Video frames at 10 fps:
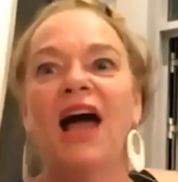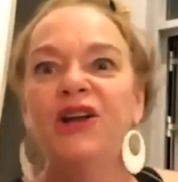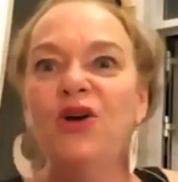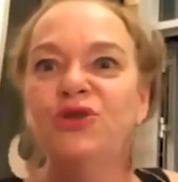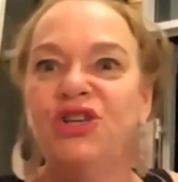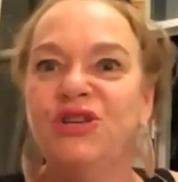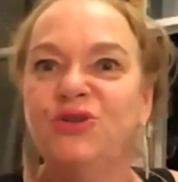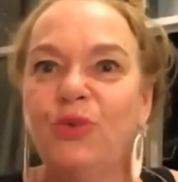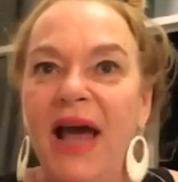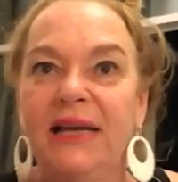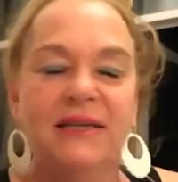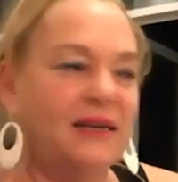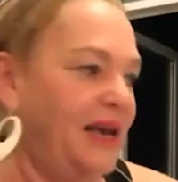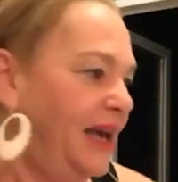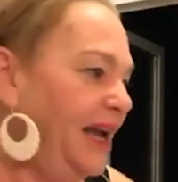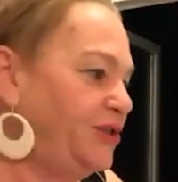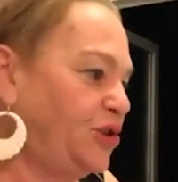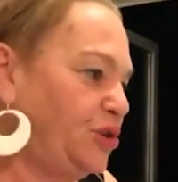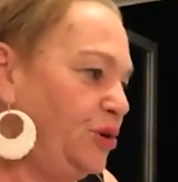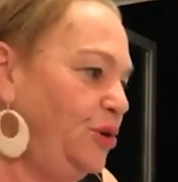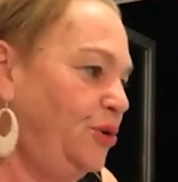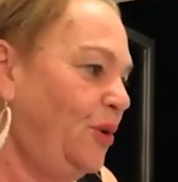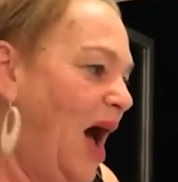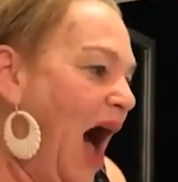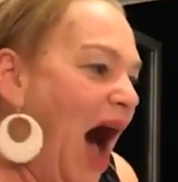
I know she's right. It's true.